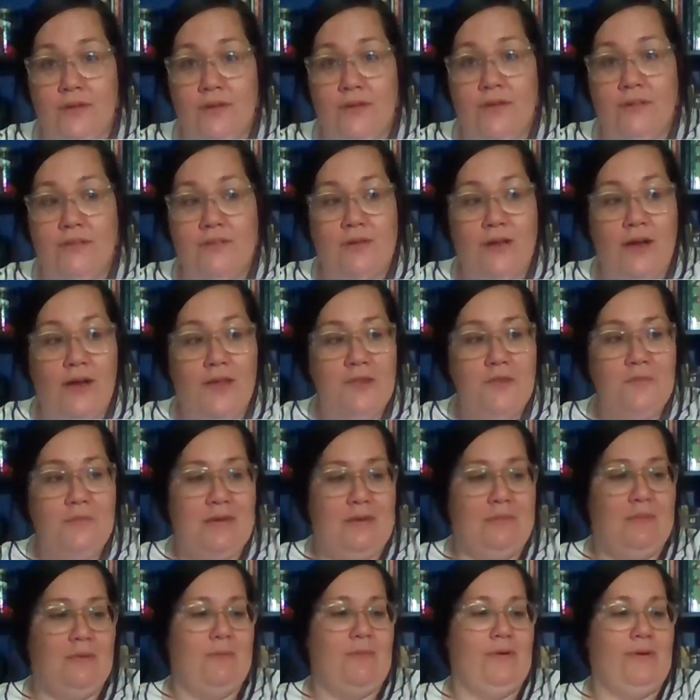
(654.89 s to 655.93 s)
So other
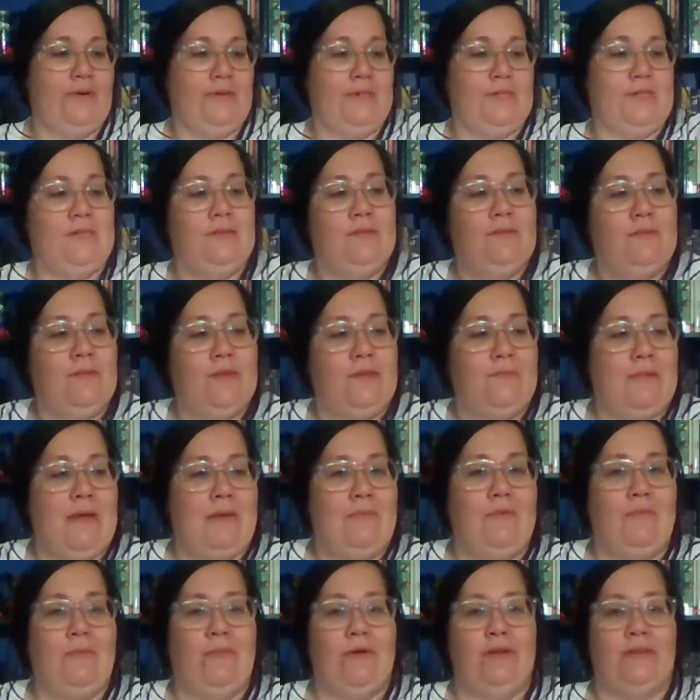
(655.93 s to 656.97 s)
baby birds
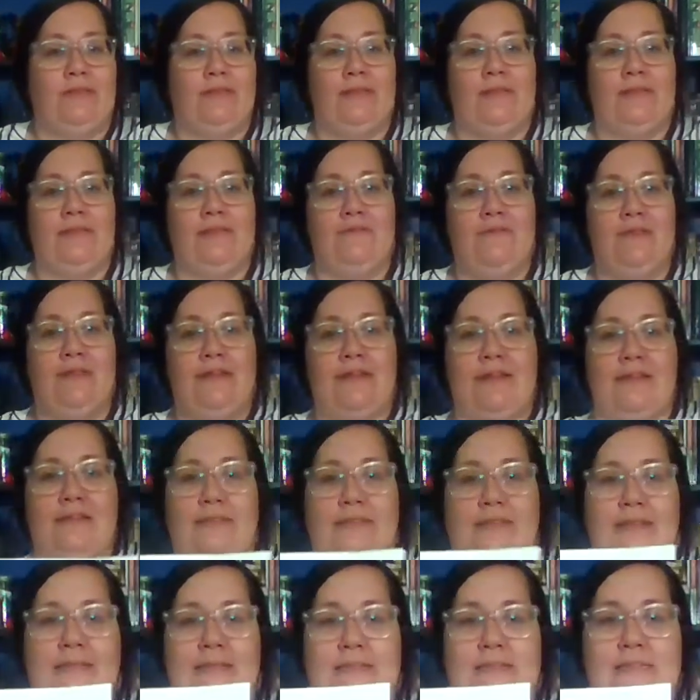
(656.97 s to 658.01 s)
that live in nests
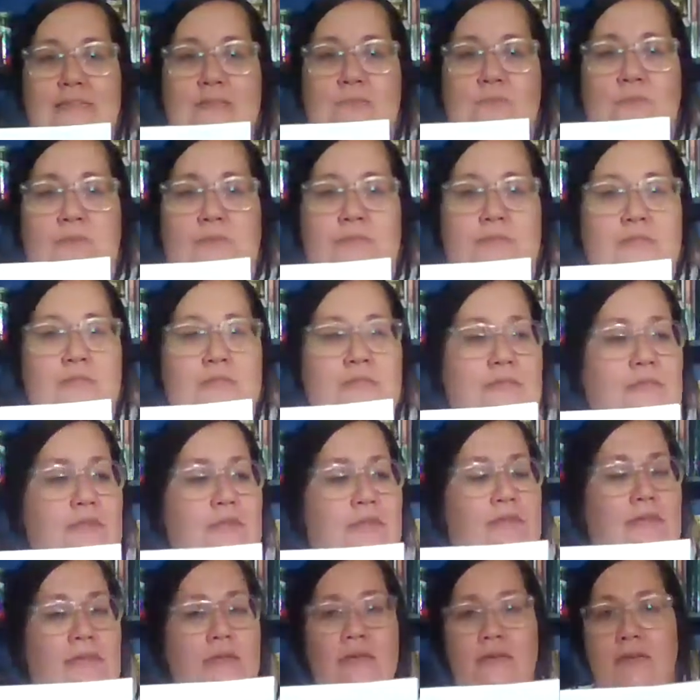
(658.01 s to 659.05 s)
like these ones,
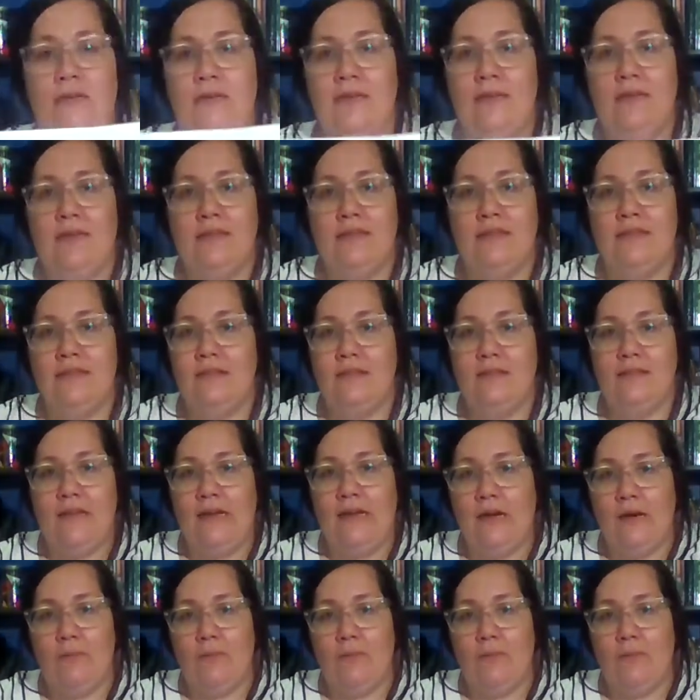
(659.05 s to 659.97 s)
they're